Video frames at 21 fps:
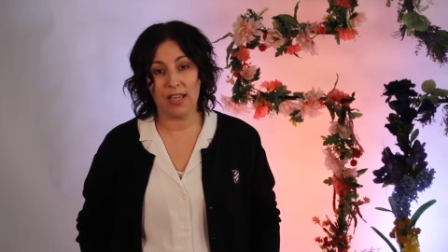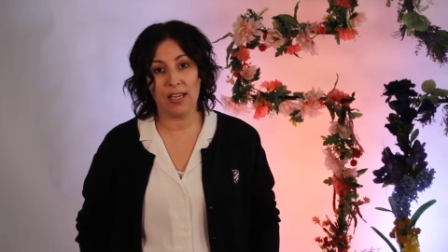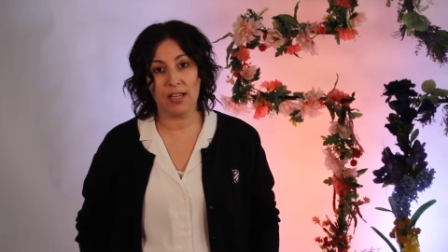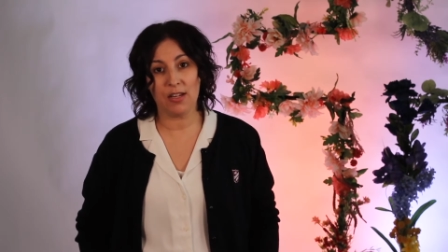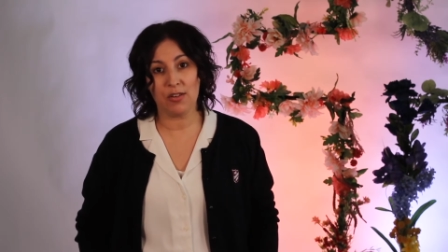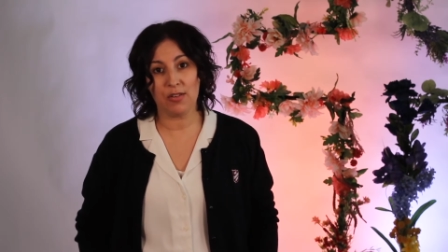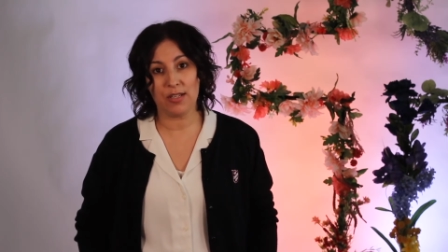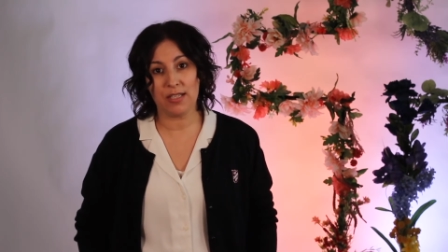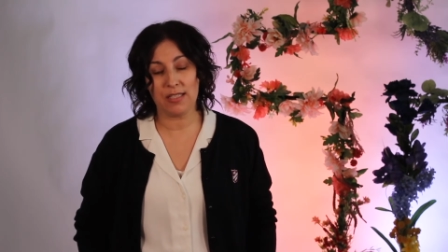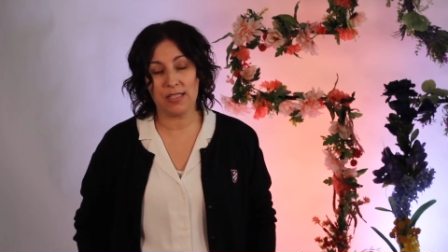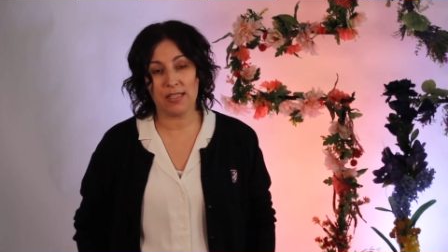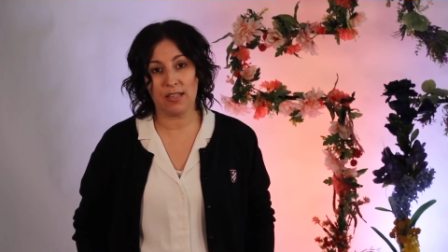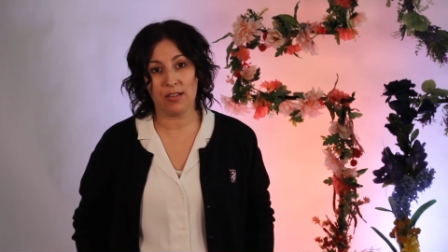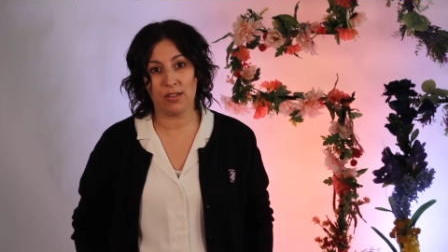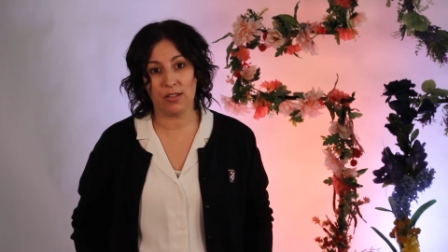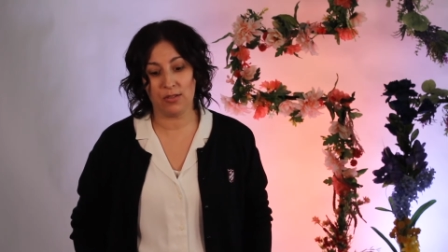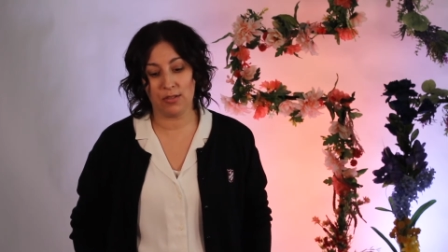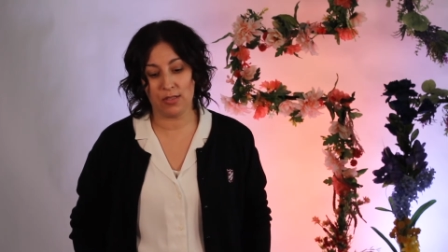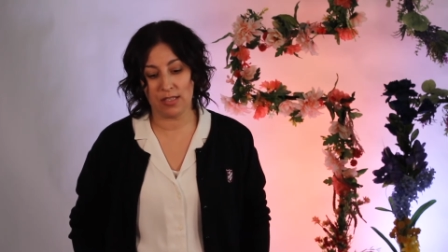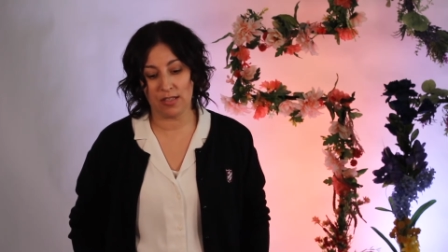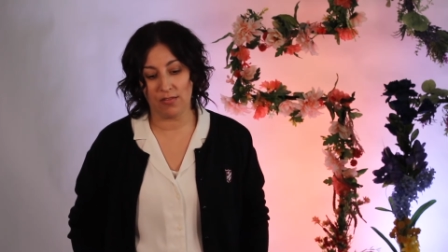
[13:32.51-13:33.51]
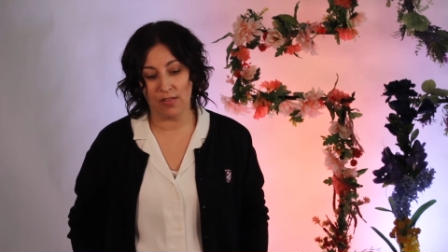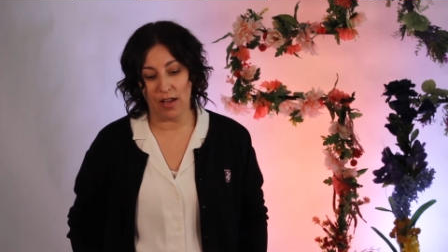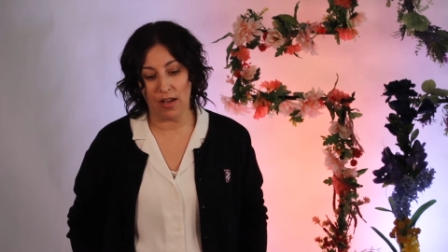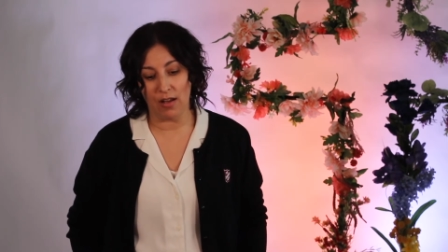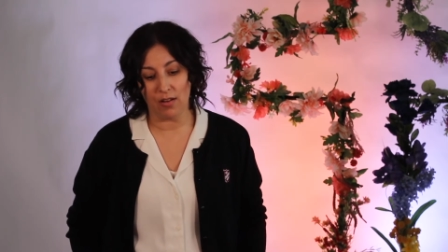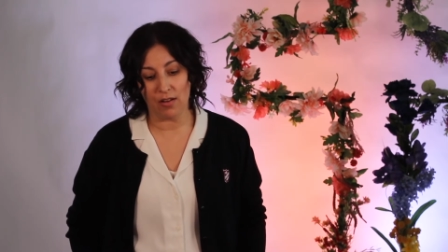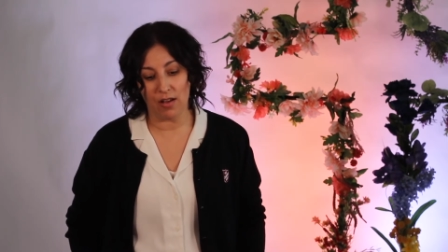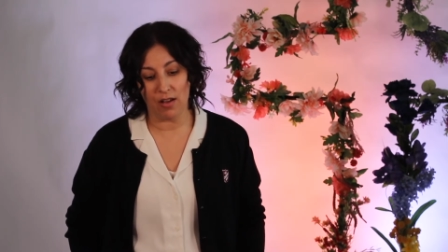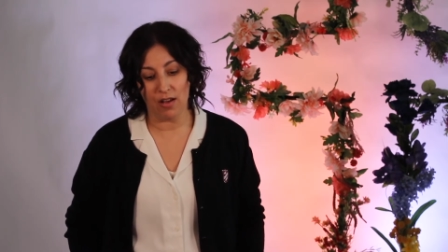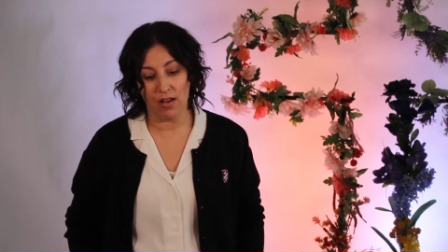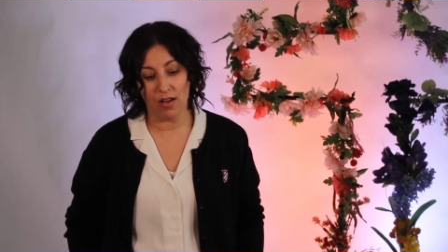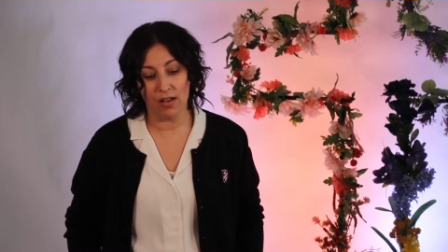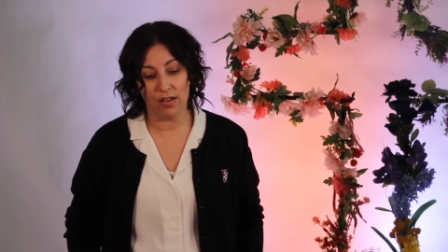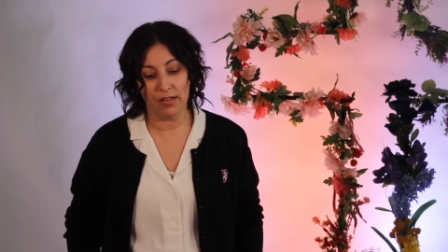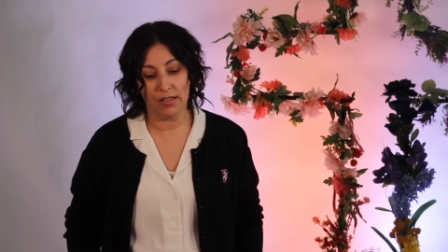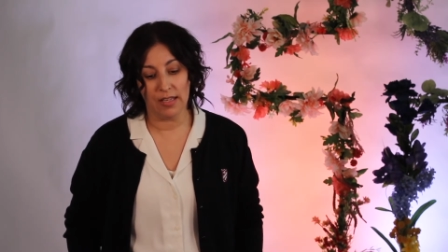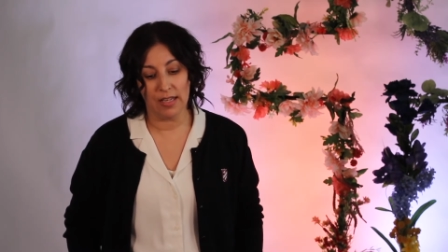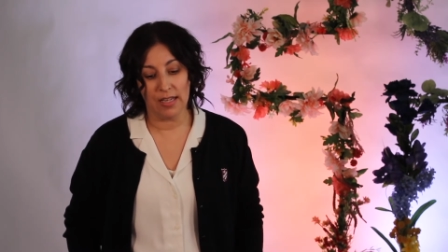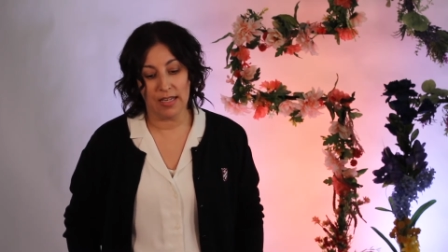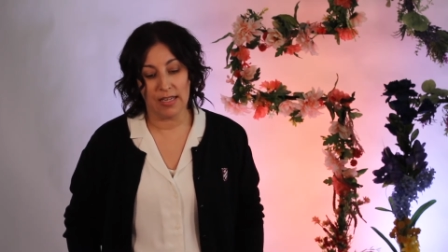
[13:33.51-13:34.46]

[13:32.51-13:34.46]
increased their use of alcohol,